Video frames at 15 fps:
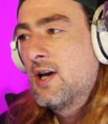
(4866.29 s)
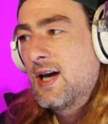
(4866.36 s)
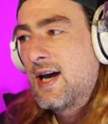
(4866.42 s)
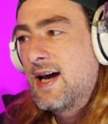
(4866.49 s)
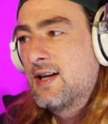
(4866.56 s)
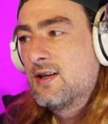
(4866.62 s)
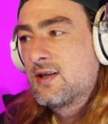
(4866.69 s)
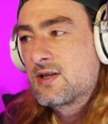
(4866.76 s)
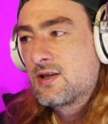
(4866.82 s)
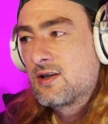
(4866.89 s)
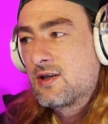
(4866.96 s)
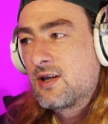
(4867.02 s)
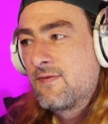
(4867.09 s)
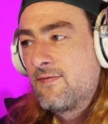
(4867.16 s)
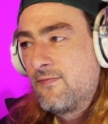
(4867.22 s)
And
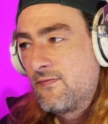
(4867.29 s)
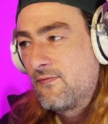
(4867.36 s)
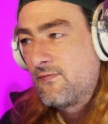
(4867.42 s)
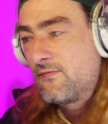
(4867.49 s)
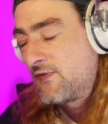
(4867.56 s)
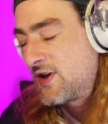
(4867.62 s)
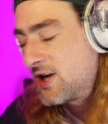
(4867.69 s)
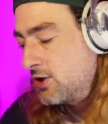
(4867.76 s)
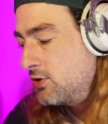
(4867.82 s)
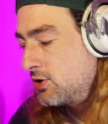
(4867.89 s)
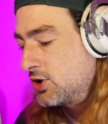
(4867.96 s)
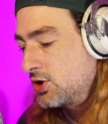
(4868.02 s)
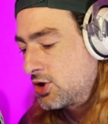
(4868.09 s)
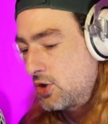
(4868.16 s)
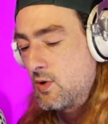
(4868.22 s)
the thing you
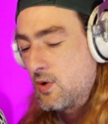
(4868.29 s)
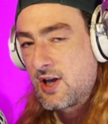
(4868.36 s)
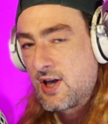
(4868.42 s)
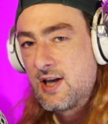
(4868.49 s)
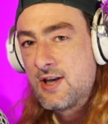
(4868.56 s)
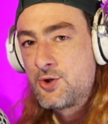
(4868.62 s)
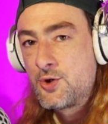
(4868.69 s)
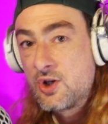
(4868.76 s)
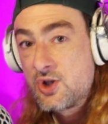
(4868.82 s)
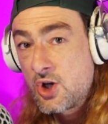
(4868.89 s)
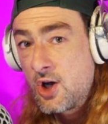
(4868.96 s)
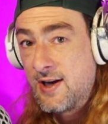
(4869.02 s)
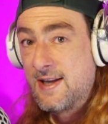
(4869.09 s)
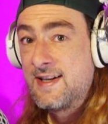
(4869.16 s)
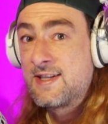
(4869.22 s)
can do with it is you can
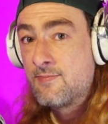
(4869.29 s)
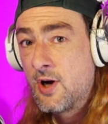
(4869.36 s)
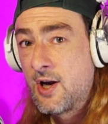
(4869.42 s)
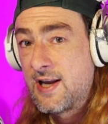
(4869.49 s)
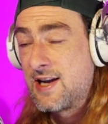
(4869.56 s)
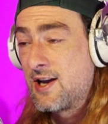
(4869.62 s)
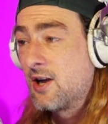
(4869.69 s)
turn it into money.